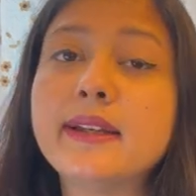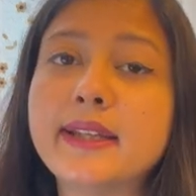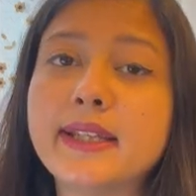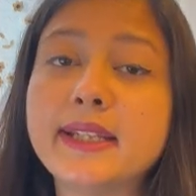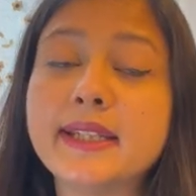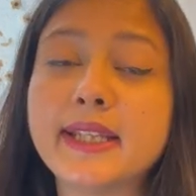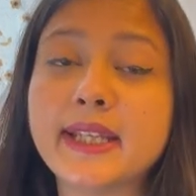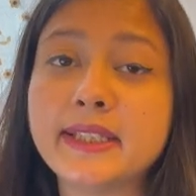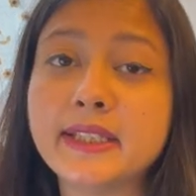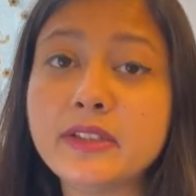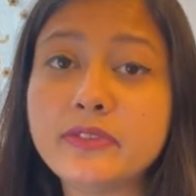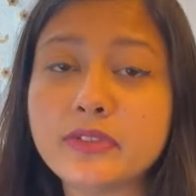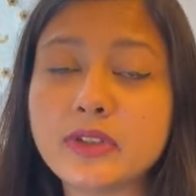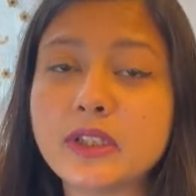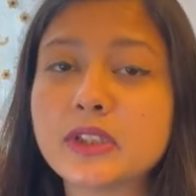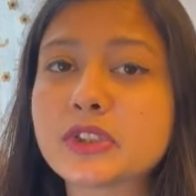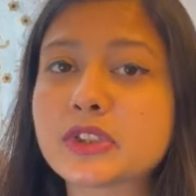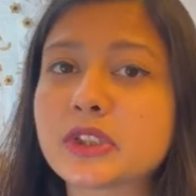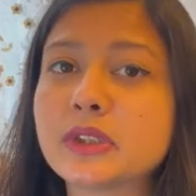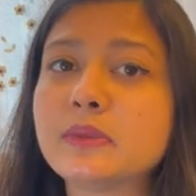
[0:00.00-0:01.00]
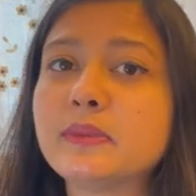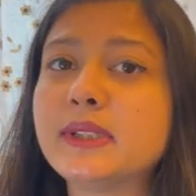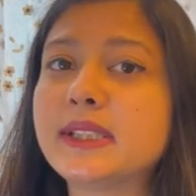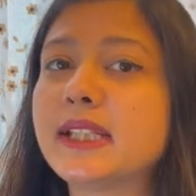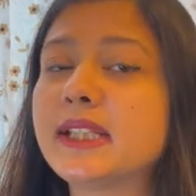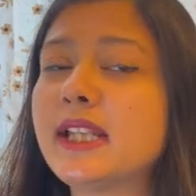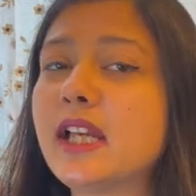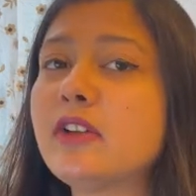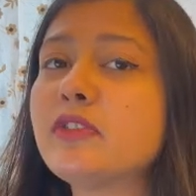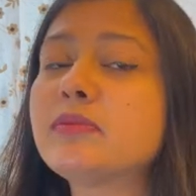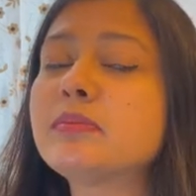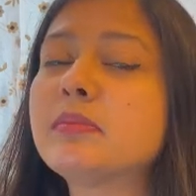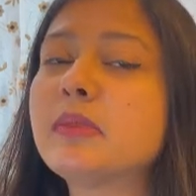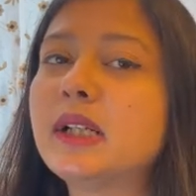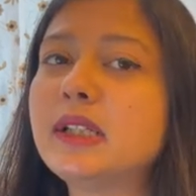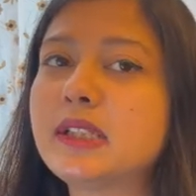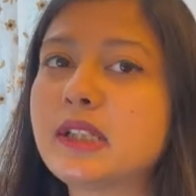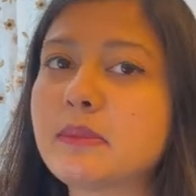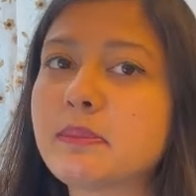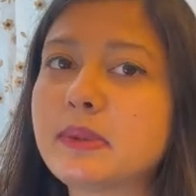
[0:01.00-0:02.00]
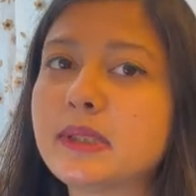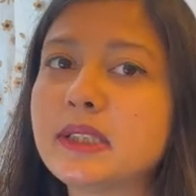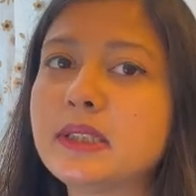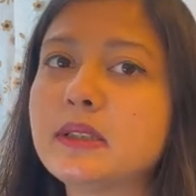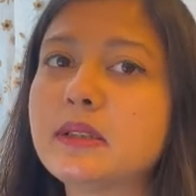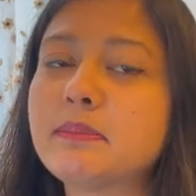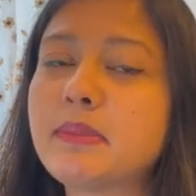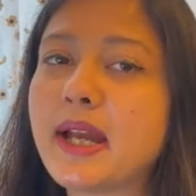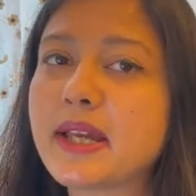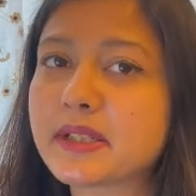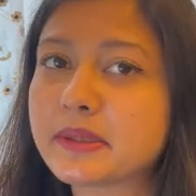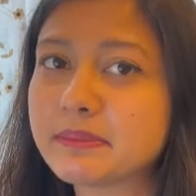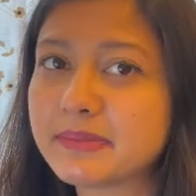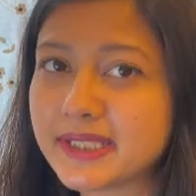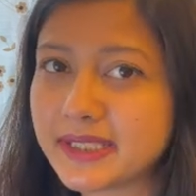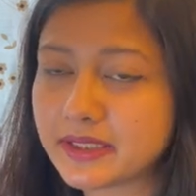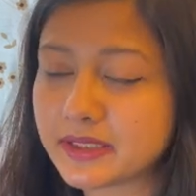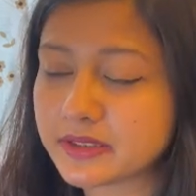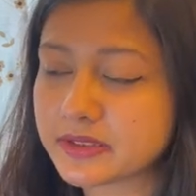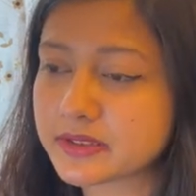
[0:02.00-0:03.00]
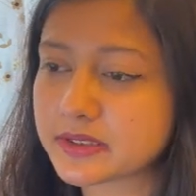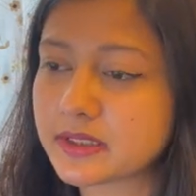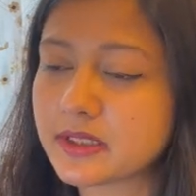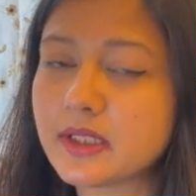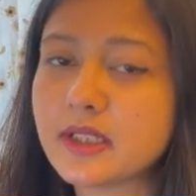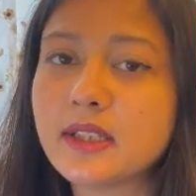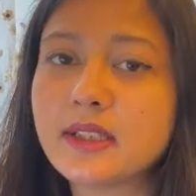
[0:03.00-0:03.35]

In any function, we can have multiple parameters.